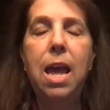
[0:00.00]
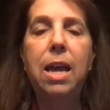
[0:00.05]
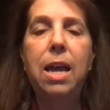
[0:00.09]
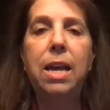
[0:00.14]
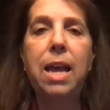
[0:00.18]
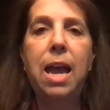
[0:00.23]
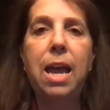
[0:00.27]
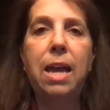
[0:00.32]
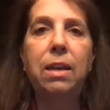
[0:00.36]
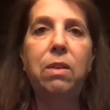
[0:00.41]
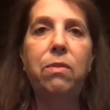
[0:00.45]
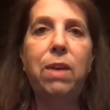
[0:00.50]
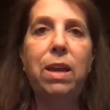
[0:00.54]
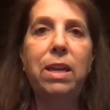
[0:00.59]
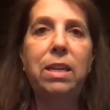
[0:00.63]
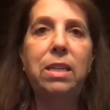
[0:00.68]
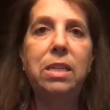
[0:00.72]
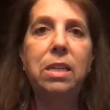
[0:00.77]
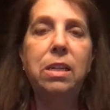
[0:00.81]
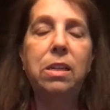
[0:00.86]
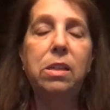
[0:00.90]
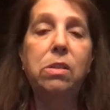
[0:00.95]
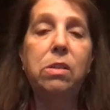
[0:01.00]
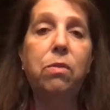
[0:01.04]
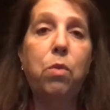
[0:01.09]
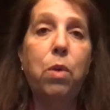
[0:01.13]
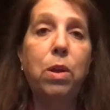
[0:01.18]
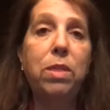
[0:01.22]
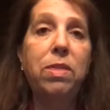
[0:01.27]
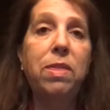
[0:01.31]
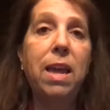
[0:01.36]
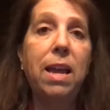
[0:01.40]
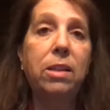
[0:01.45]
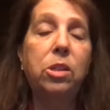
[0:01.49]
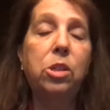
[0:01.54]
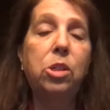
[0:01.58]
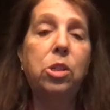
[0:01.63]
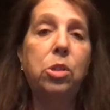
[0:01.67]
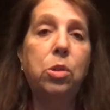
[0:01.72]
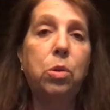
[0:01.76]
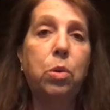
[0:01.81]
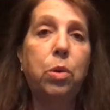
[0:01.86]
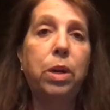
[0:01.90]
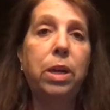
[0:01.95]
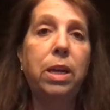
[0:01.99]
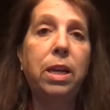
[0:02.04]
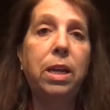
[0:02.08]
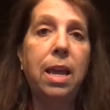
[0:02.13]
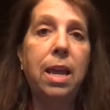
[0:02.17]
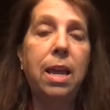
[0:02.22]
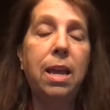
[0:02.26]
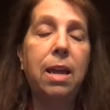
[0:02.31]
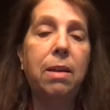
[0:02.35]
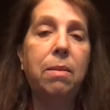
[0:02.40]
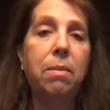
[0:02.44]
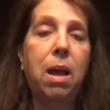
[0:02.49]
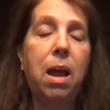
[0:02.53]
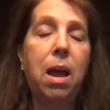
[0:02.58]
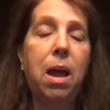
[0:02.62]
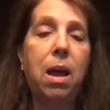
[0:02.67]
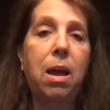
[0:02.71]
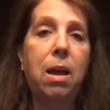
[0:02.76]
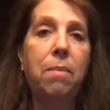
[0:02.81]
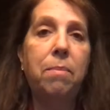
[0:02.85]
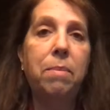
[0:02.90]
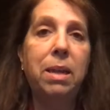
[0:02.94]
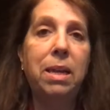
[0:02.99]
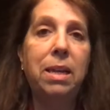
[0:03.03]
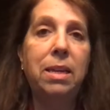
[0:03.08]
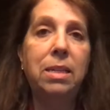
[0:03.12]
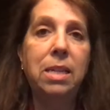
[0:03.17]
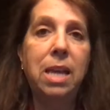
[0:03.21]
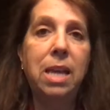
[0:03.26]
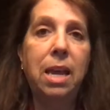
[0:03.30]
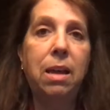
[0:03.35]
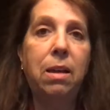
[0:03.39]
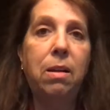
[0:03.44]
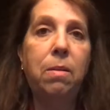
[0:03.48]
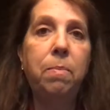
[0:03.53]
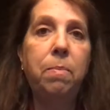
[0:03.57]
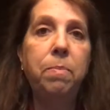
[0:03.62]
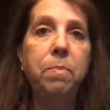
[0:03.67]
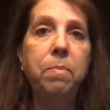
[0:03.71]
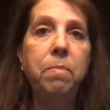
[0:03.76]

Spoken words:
kind of ideas of what that story can entail.